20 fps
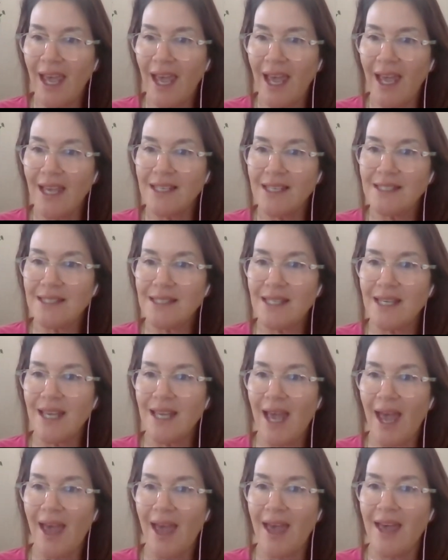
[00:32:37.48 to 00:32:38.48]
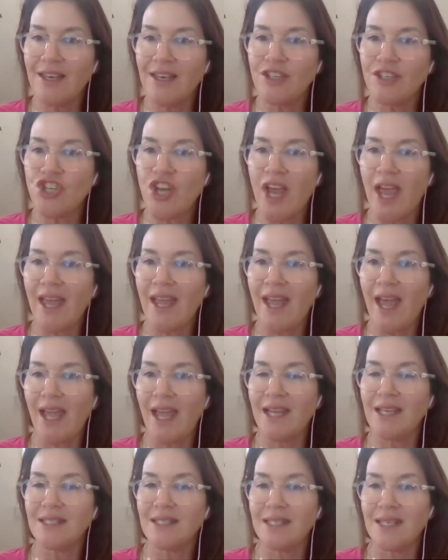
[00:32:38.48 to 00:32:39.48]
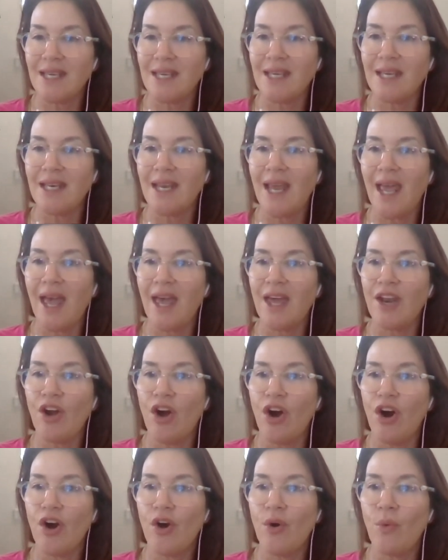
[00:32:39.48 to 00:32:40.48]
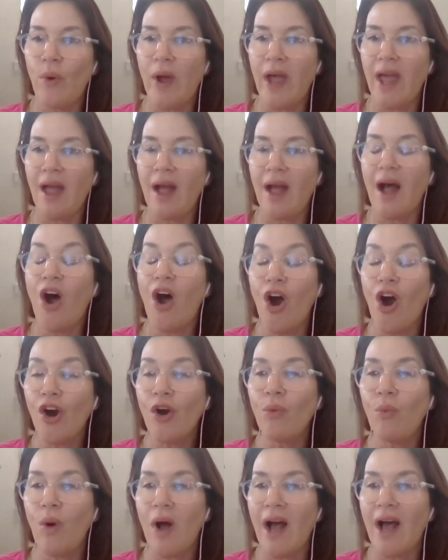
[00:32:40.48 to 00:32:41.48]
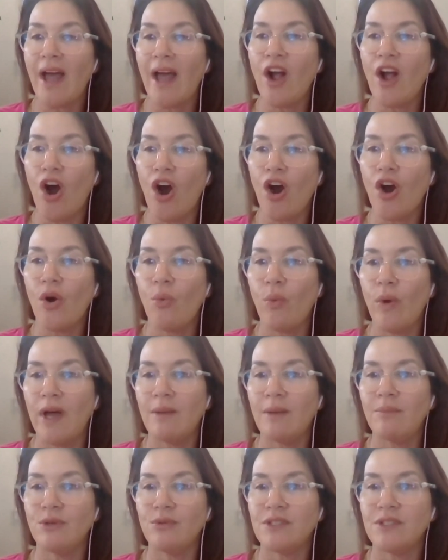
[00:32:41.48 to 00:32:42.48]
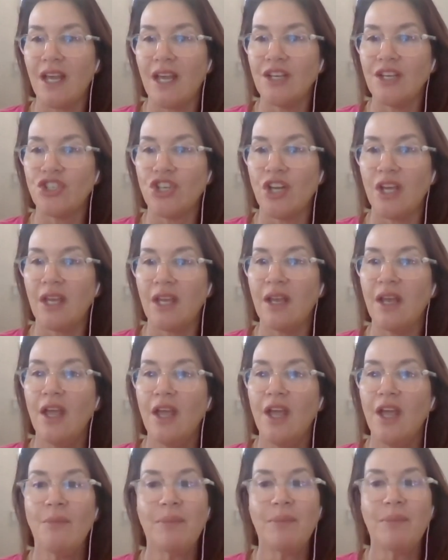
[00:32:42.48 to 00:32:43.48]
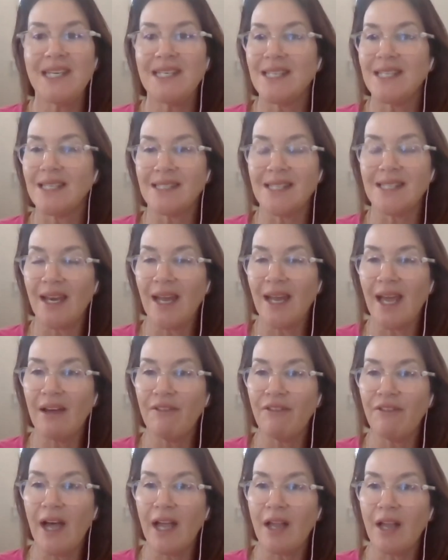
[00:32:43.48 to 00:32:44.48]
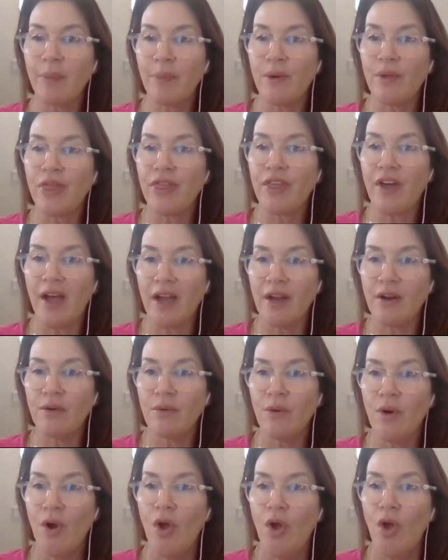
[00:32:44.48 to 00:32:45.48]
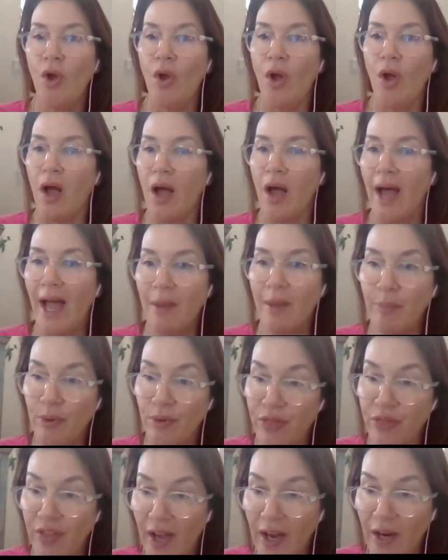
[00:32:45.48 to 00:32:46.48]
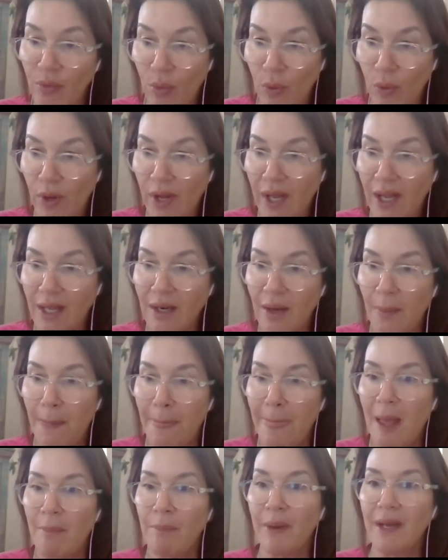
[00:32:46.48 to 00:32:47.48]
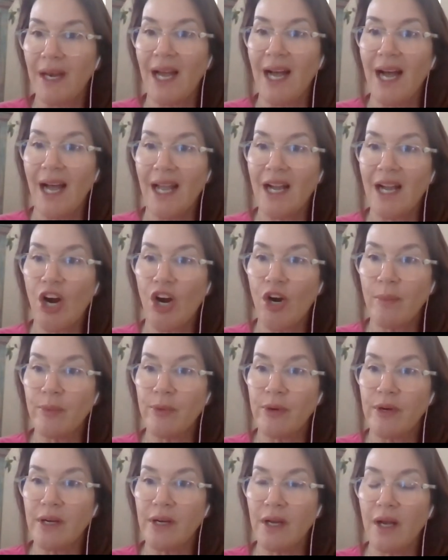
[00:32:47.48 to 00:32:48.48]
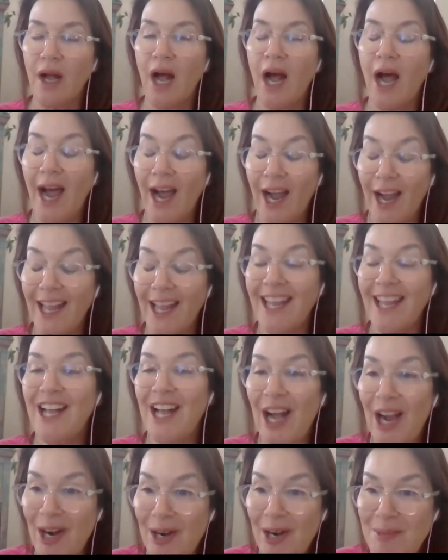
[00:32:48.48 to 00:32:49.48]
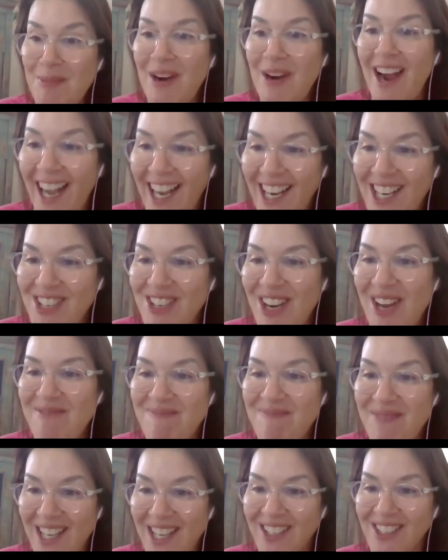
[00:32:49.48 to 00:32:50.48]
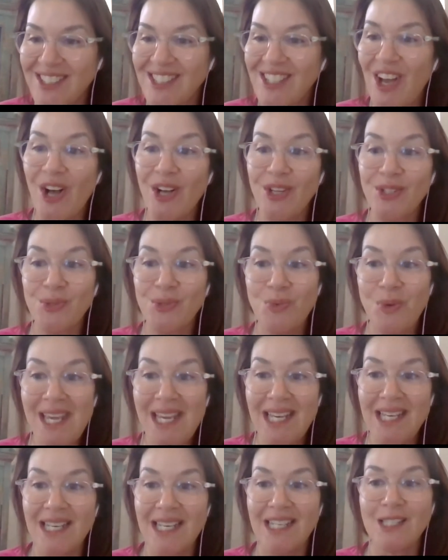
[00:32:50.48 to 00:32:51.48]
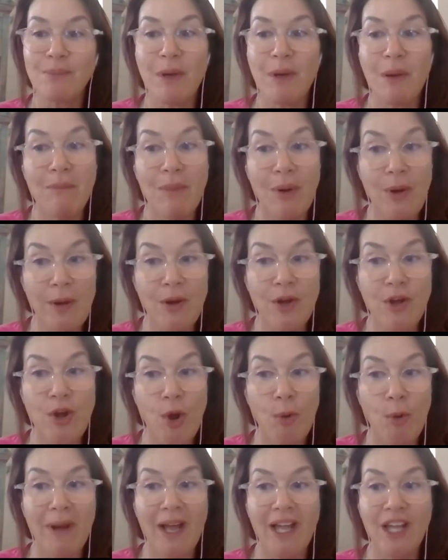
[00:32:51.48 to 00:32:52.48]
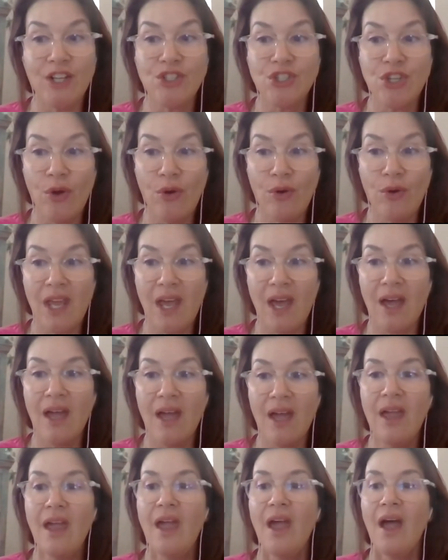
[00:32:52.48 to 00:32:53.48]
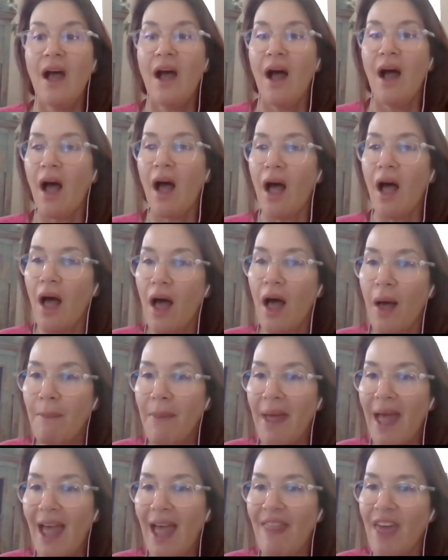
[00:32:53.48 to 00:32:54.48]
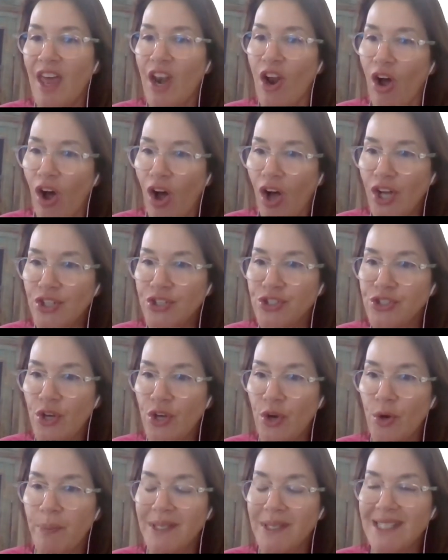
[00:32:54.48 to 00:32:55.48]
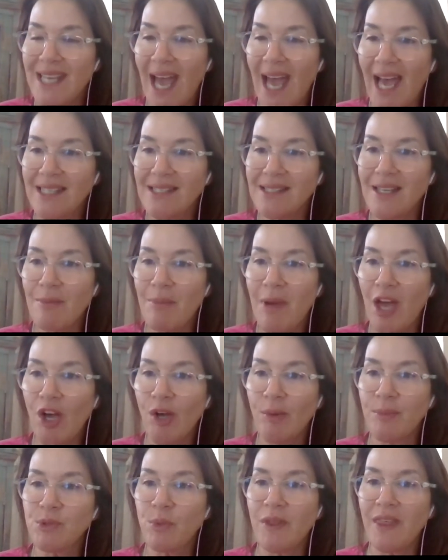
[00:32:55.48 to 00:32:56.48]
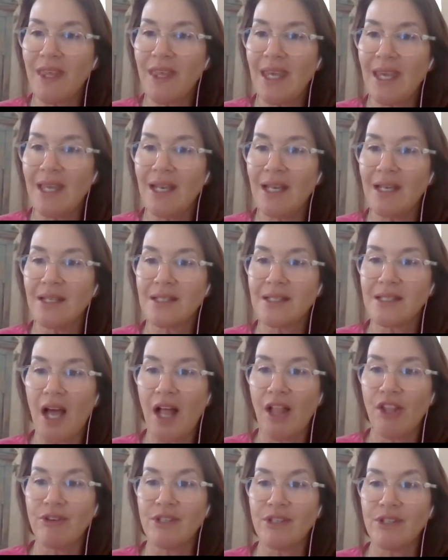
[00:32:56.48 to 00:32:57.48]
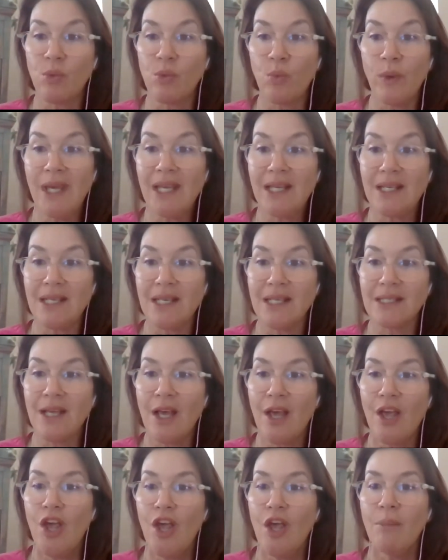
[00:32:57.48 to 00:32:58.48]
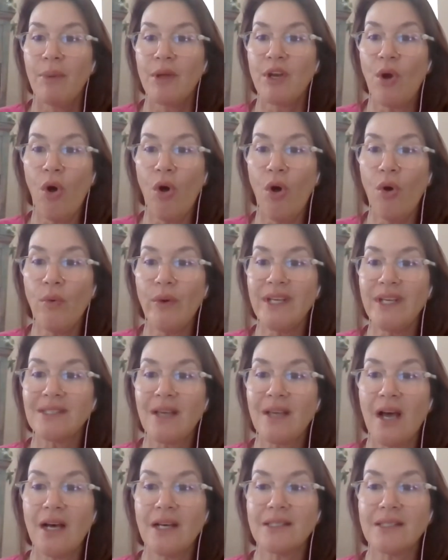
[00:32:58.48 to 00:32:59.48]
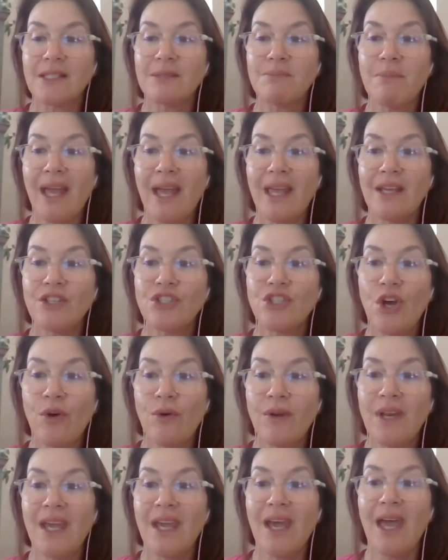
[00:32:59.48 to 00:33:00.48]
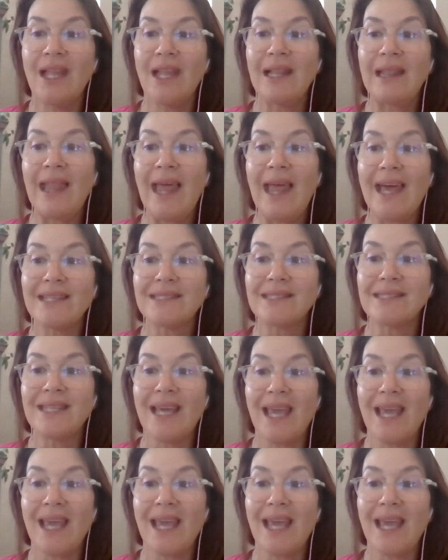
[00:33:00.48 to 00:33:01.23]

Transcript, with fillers: KCNJ18 and RYR1 mutation, but he does not have hyperthy- uh, hyperthyroid but high, carb- high carbohydrate meals cause weakness, but no myotonia. Um, and then also, potassium helps with heat intolerance and weakness, but always causes myotonia unless